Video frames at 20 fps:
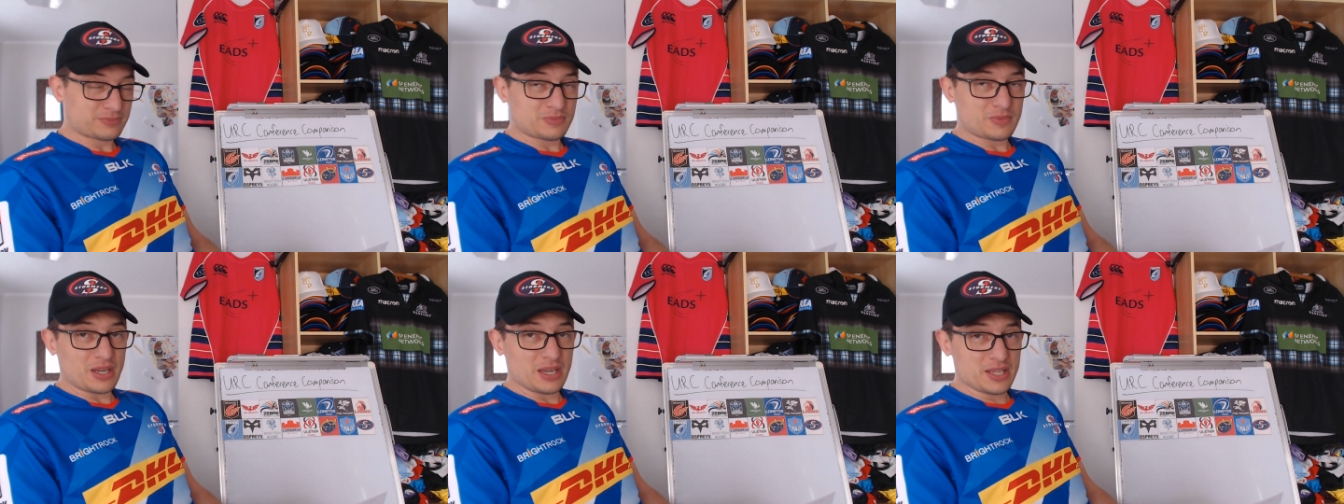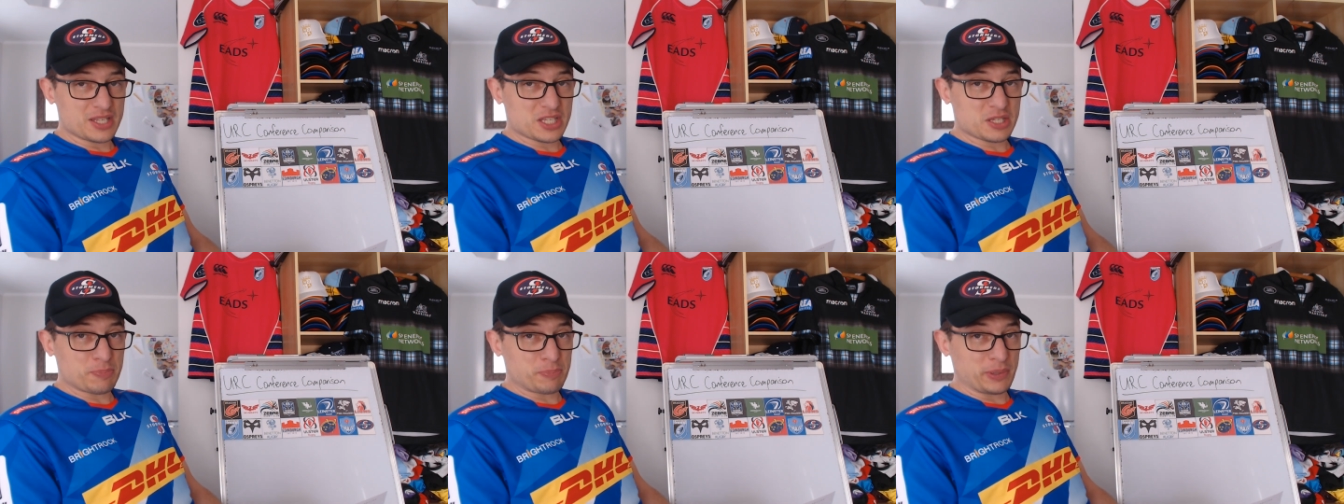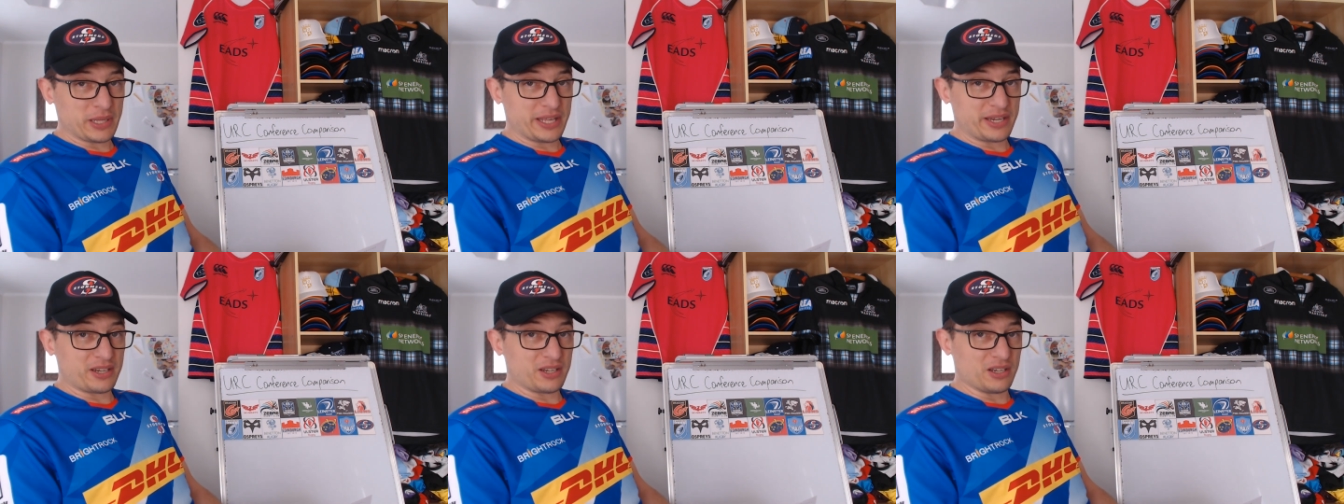
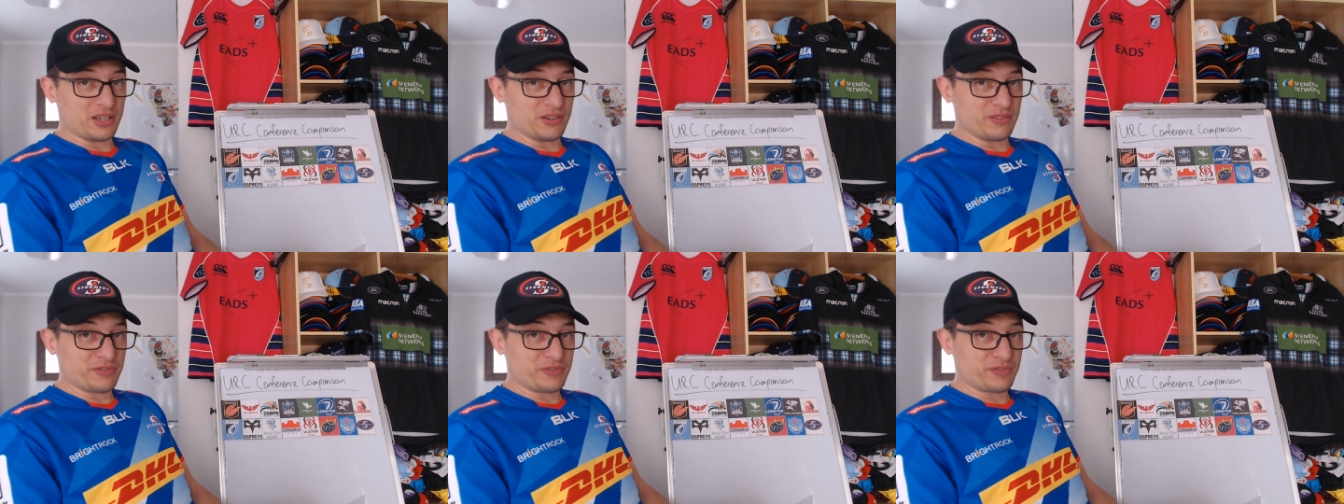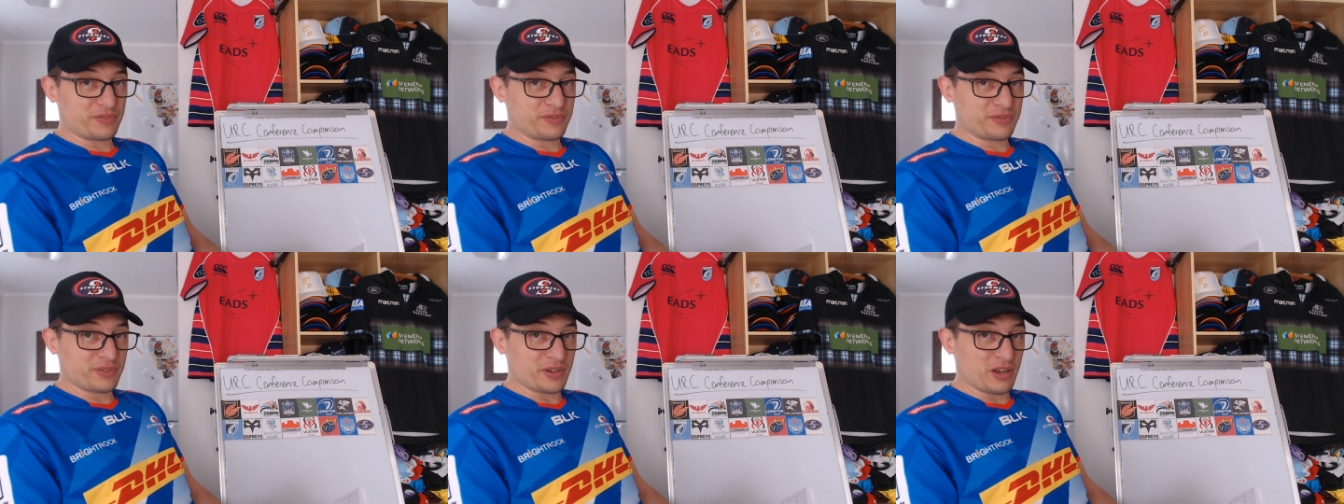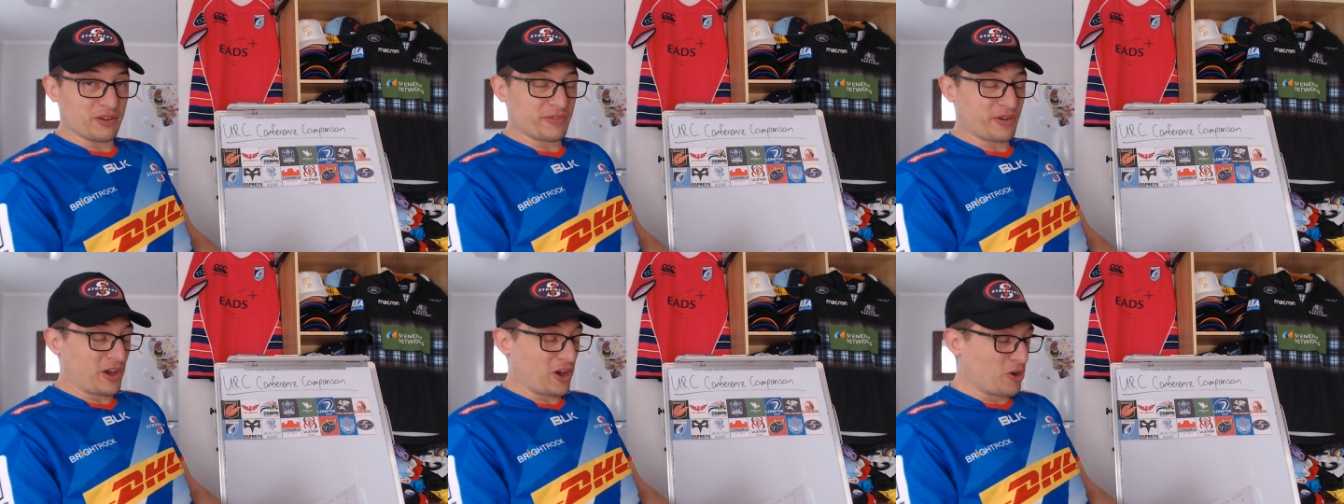split of
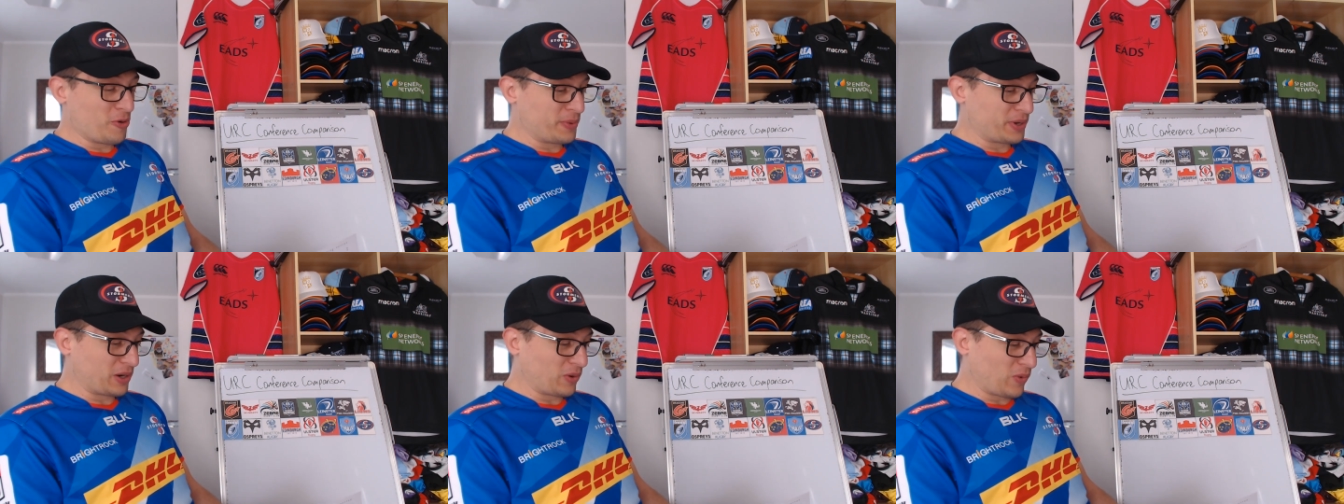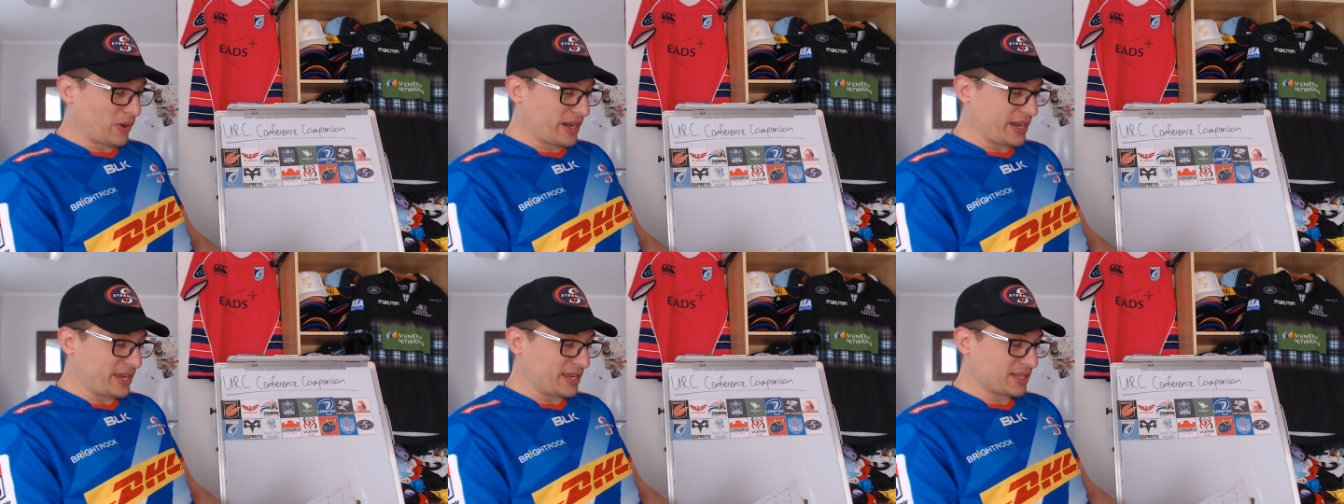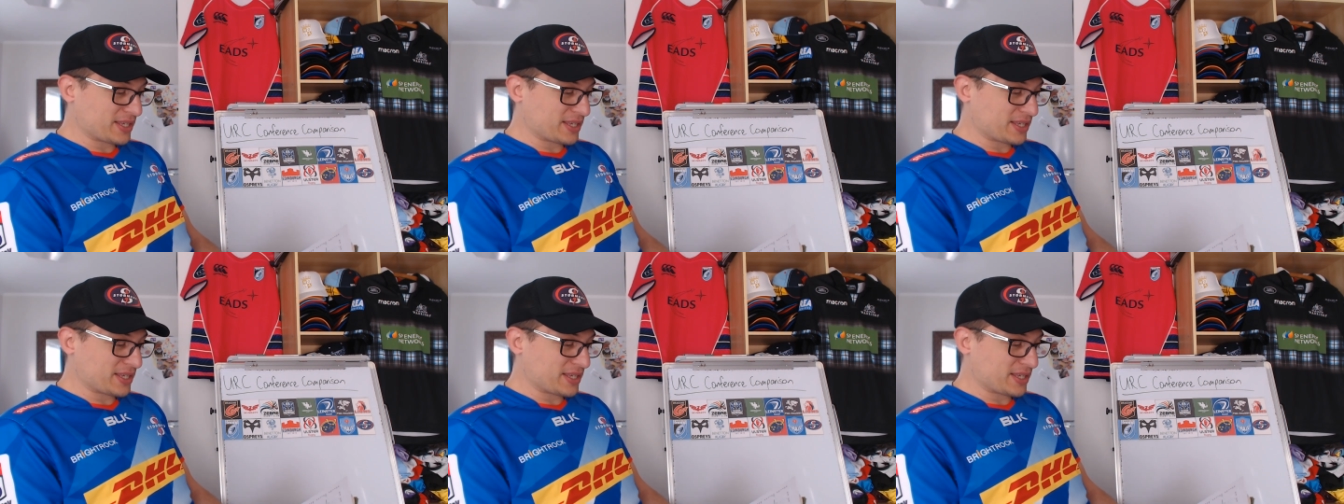home and away.